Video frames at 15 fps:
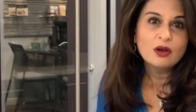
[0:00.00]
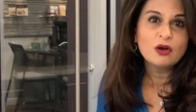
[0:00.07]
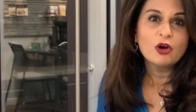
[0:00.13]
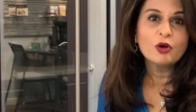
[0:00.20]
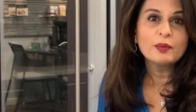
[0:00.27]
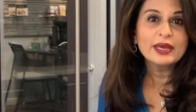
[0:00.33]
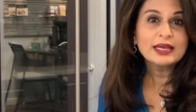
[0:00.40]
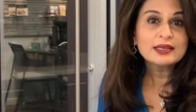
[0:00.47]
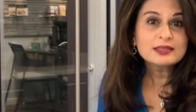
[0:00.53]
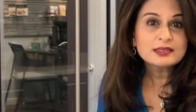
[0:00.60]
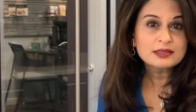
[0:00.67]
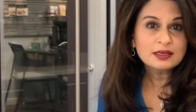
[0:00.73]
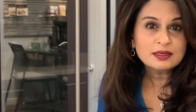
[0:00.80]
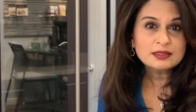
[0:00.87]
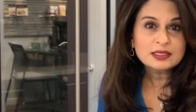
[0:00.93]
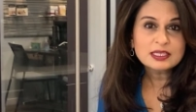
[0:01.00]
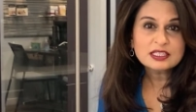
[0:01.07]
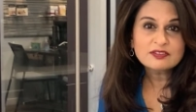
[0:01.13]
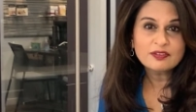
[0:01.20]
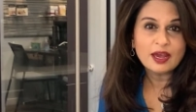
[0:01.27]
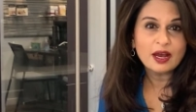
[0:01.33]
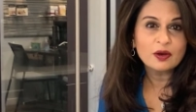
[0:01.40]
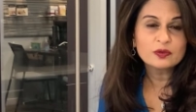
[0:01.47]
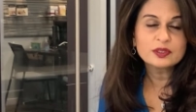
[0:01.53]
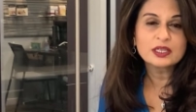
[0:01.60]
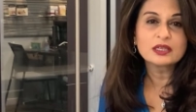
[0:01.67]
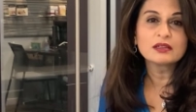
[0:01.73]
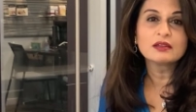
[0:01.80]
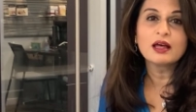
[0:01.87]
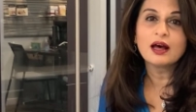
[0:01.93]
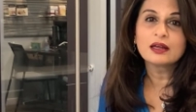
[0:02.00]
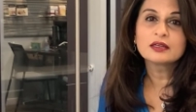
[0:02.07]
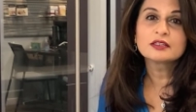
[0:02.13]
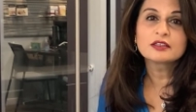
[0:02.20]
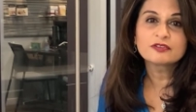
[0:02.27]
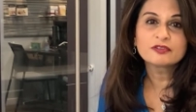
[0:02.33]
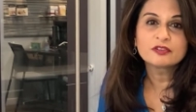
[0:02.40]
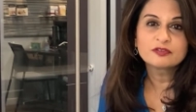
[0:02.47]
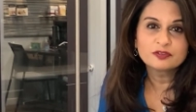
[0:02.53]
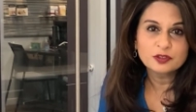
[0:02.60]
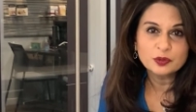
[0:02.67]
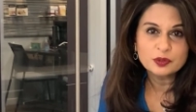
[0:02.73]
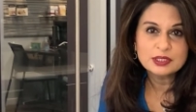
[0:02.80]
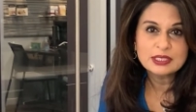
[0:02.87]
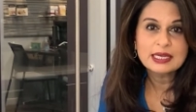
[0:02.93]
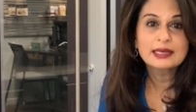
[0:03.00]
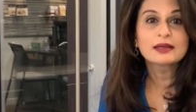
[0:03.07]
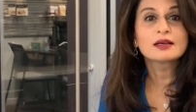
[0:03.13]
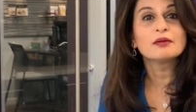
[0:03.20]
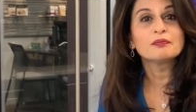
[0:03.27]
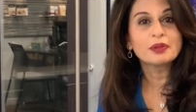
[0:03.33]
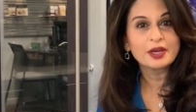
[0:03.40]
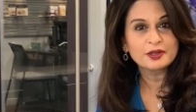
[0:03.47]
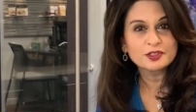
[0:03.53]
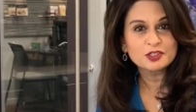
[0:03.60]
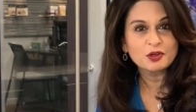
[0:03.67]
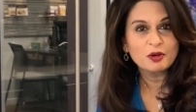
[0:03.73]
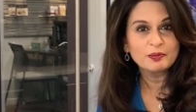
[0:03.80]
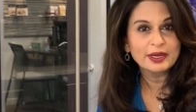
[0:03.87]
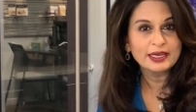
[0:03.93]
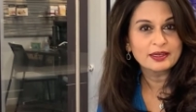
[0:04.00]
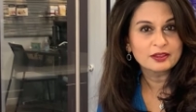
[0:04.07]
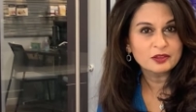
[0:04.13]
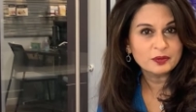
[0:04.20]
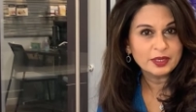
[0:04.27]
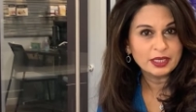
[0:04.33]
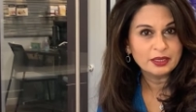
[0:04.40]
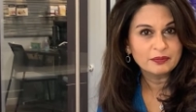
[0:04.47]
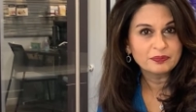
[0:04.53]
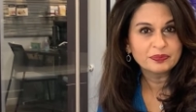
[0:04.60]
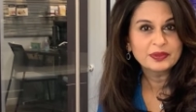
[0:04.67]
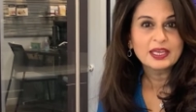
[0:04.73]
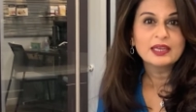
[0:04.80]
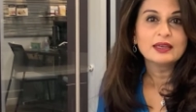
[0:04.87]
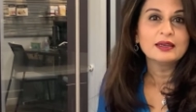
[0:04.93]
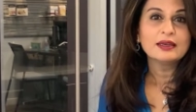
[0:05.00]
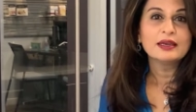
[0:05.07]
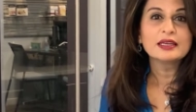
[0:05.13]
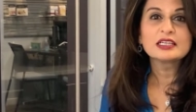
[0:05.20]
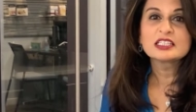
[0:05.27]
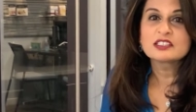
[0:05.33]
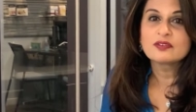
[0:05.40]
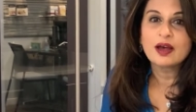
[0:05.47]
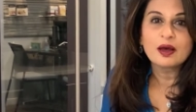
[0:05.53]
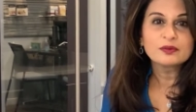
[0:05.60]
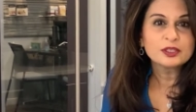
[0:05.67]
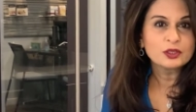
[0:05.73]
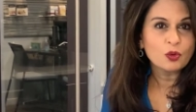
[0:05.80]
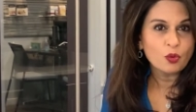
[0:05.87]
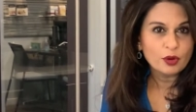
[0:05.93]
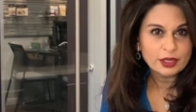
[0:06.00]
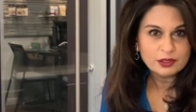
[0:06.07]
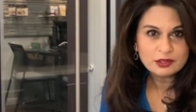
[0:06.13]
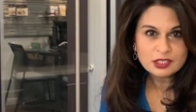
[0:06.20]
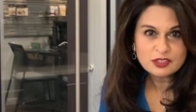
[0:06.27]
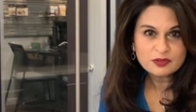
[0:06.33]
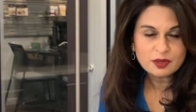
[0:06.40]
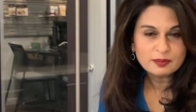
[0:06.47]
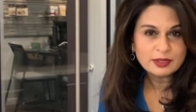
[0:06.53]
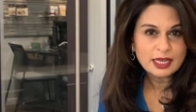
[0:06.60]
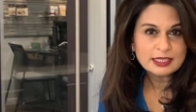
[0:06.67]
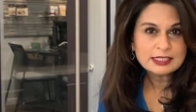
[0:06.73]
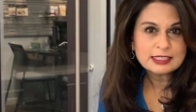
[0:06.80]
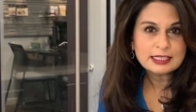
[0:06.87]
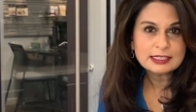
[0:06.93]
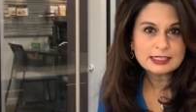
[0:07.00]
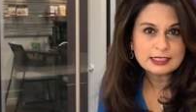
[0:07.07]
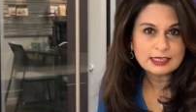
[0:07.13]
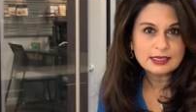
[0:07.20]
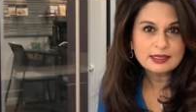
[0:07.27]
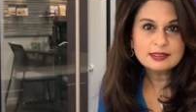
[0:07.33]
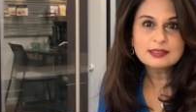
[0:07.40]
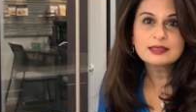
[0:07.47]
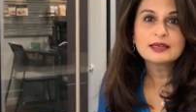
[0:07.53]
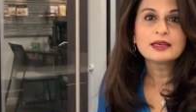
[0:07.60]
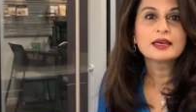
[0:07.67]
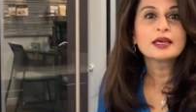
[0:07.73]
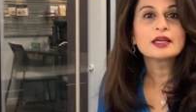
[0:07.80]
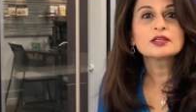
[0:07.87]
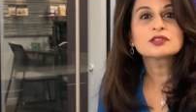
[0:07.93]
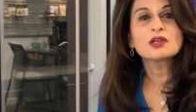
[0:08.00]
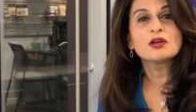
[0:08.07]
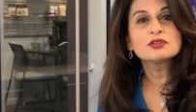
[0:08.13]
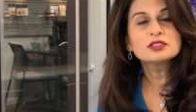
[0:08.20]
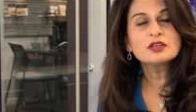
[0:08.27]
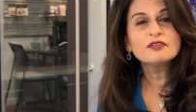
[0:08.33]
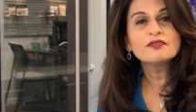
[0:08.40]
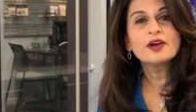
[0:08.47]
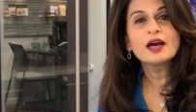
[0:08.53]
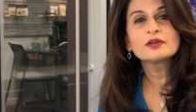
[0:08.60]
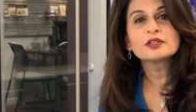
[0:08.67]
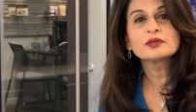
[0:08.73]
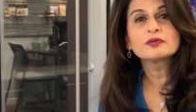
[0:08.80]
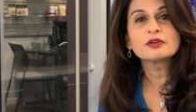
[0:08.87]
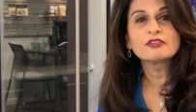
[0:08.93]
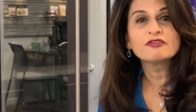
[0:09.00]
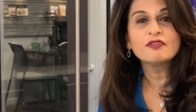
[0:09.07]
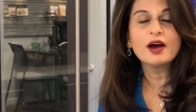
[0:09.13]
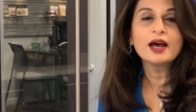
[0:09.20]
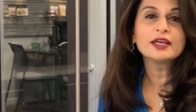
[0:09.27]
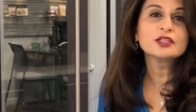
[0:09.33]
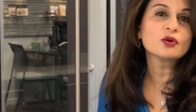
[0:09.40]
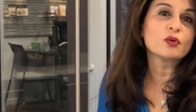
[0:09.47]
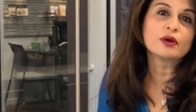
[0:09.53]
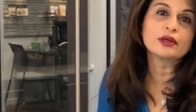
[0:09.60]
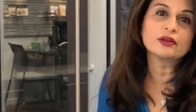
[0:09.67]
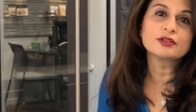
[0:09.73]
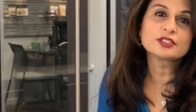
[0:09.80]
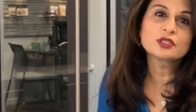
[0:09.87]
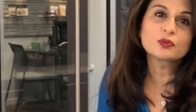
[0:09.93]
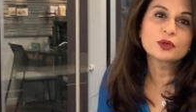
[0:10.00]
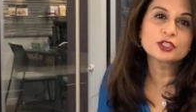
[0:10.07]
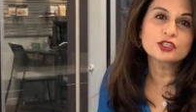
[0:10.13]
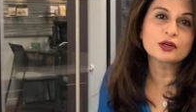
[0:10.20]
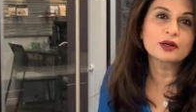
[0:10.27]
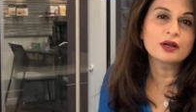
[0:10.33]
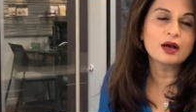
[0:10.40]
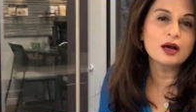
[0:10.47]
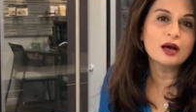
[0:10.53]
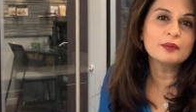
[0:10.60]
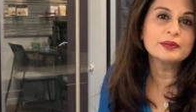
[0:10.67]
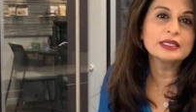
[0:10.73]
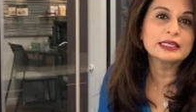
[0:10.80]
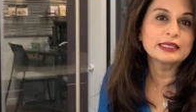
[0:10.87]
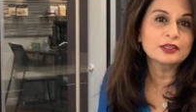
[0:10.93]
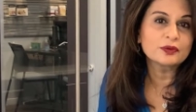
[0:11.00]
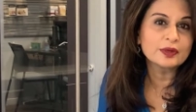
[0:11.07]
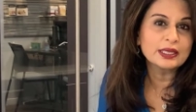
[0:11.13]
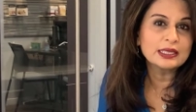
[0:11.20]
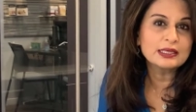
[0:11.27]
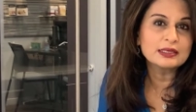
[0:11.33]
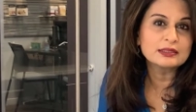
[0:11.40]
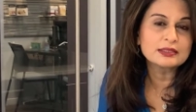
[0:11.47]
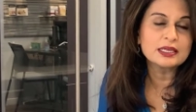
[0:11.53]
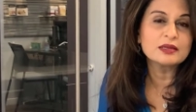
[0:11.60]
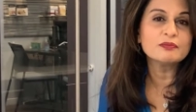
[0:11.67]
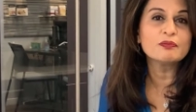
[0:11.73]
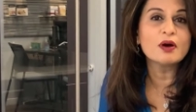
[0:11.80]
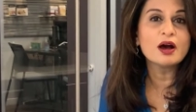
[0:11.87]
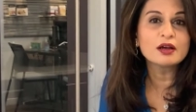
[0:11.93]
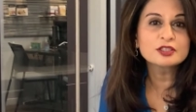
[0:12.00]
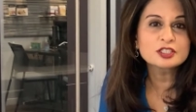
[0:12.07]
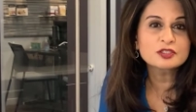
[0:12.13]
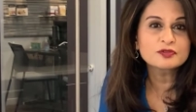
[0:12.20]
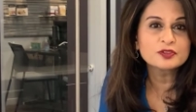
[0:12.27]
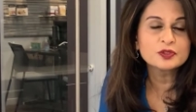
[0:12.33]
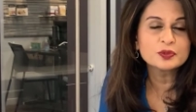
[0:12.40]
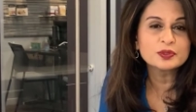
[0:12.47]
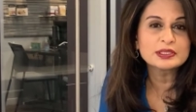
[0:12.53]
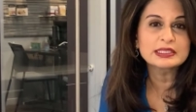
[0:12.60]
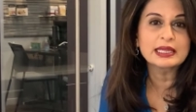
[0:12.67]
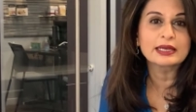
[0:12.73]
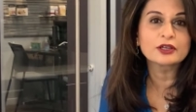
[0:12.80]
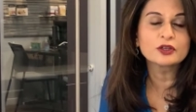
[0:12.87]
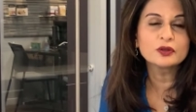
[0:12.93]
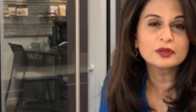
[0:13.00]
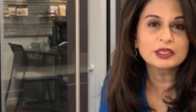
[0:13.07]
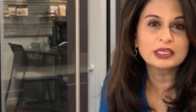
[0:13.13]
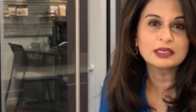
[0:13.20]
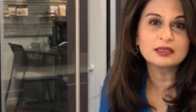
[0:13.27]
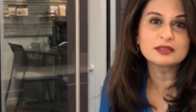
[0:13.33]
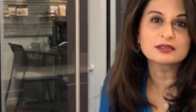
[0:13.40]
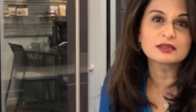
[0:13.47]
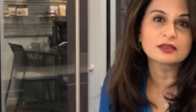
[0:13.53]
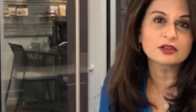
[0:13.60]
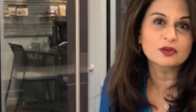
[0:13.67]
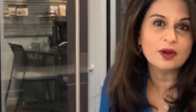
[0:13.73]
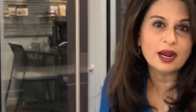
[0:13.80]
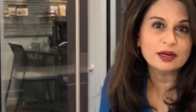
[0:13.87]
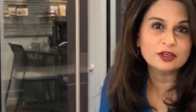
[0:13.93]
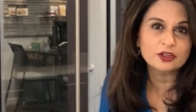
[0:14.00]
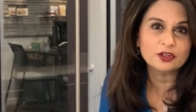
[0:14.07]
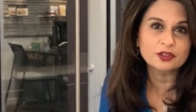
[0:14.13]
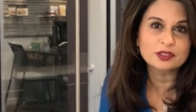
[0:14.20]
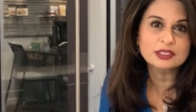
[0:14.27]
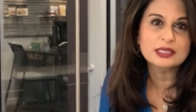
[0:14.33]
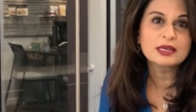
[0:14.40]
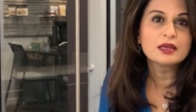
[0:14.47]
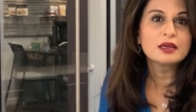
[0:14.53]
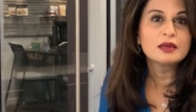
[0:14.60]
Omega six is found in a lot of different foods compared to omega three. It is found in oils from nuts and seeds. It is also found in refined oils, which are a common ingredient in boxed foods like cookies and crackers,